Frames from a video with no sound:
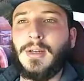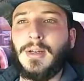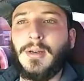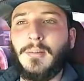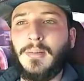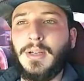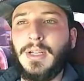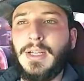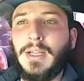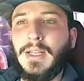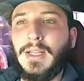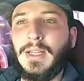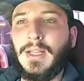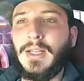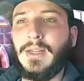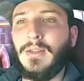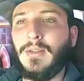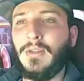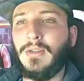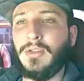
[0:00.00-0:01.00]
completely
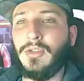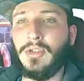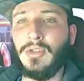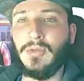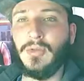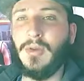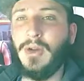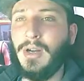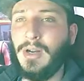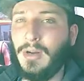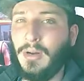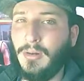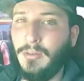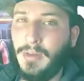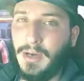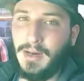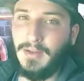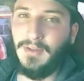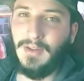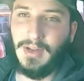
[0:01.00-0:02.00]
either destroyed or
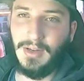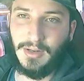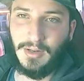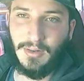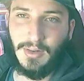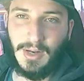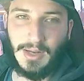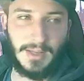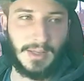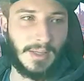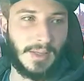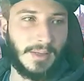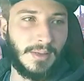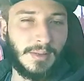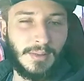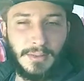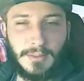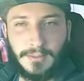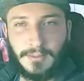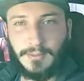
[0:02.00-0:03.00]
modified correctly,
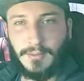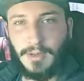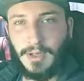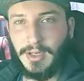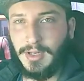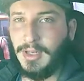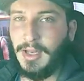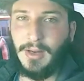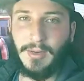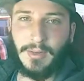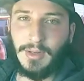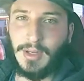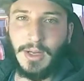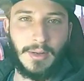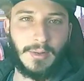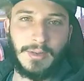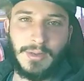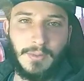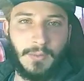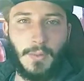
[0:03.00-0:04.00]
they only
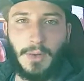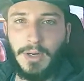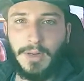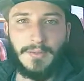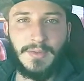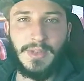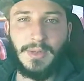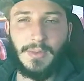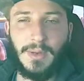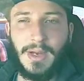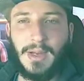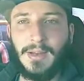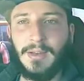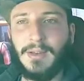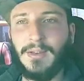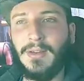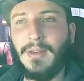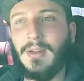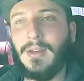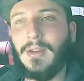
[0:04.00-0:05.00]
go one of two ways,